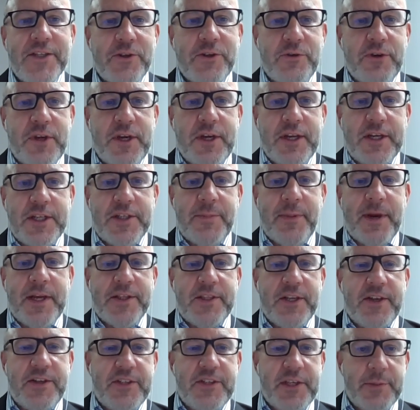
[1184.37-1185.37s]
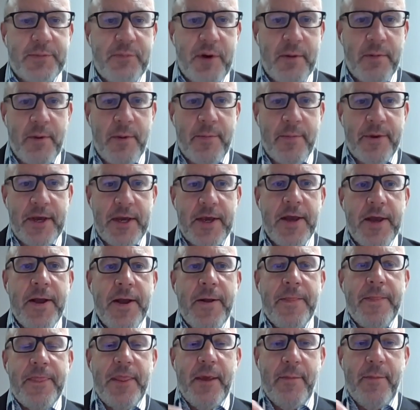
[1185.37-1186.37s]
So you'd expect to see probably
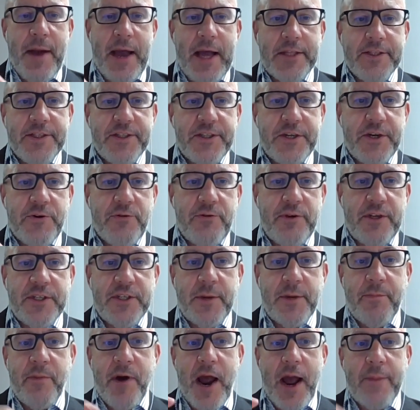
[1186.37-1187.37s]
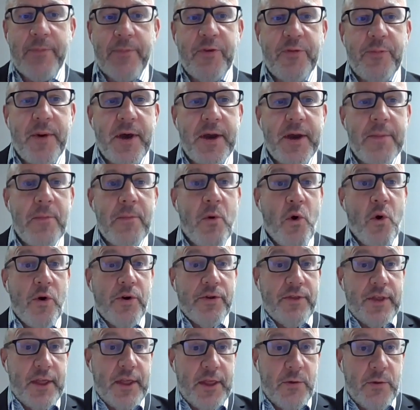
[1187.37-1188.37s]
the bands increase and perhaps by
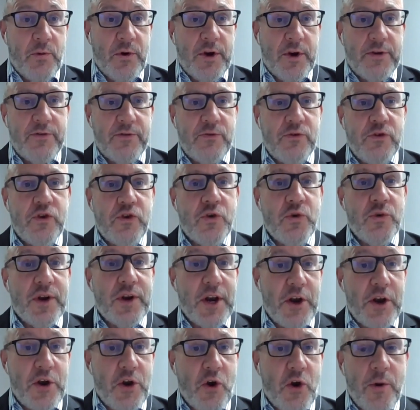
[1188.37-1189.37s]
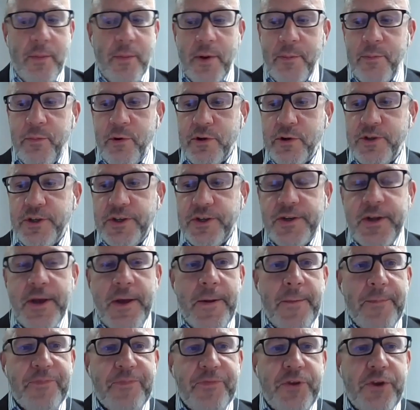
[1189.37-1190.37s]
more than they would do in a normal budget.
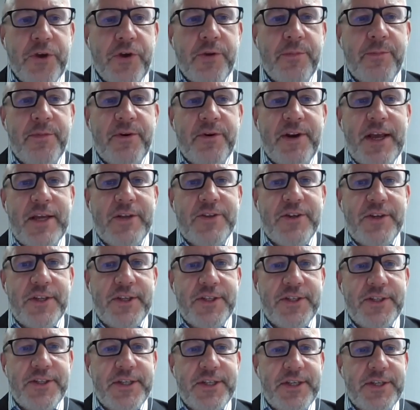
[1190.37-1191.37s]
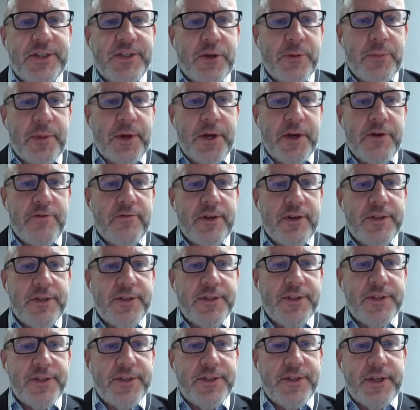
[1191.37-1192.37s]
You could potentially see some
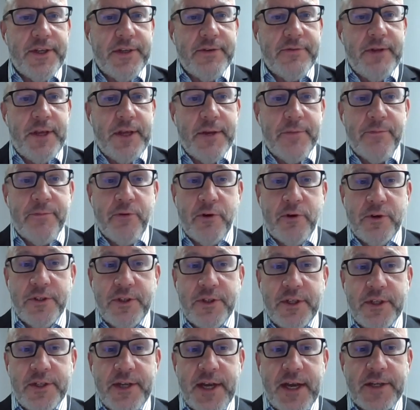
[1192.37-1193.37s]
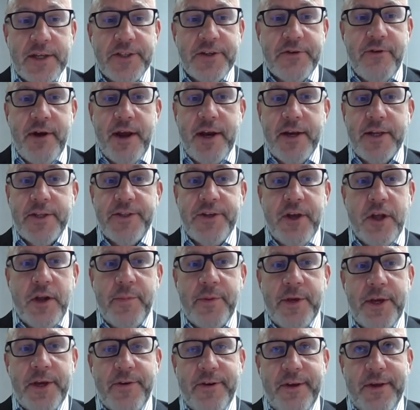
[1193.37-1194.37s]
increases in personal tax credits,
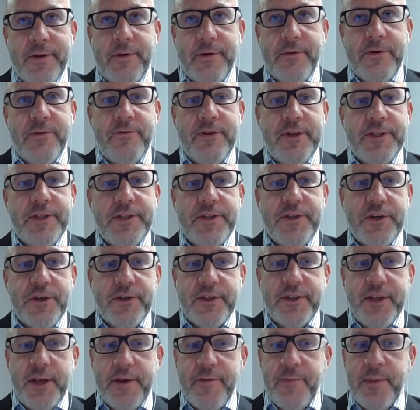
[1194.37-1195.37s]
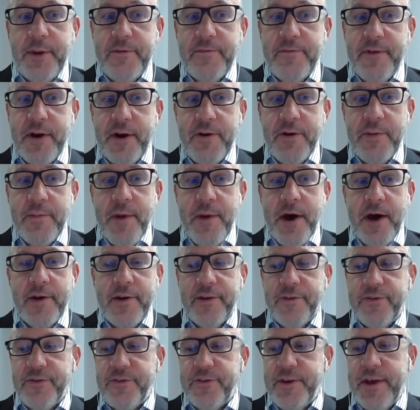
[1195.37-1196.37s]
albeit, in recent years they've been very
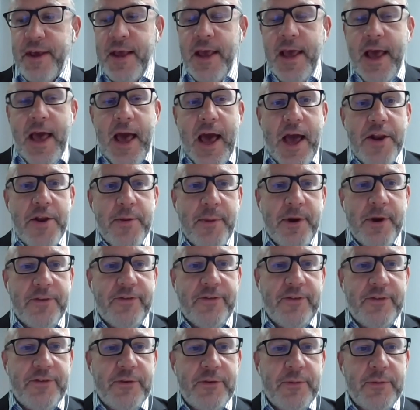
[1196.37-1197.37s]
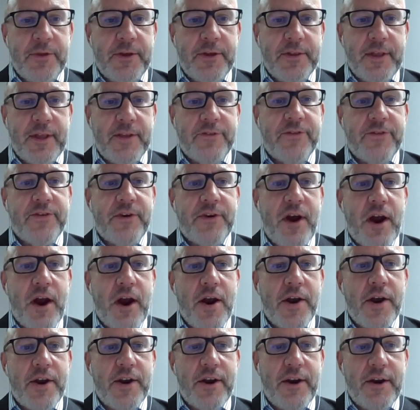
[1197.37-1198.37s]
modest. And you might see something that's
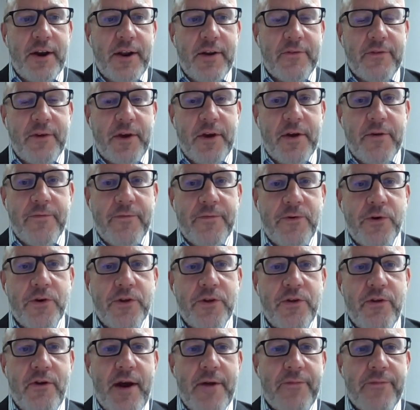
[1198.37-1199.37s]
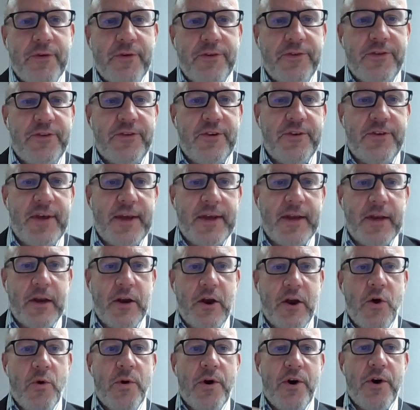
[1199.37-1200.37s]
targeted at kind of further efforts to take
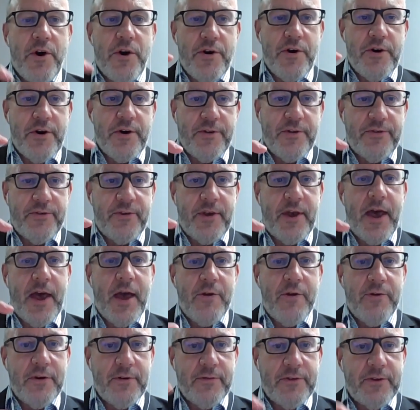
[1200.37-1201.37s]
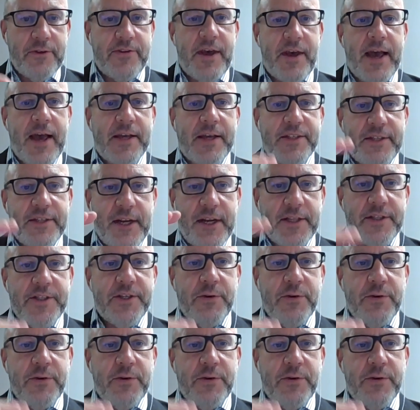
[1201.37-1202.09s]
lower earners out of the tax net.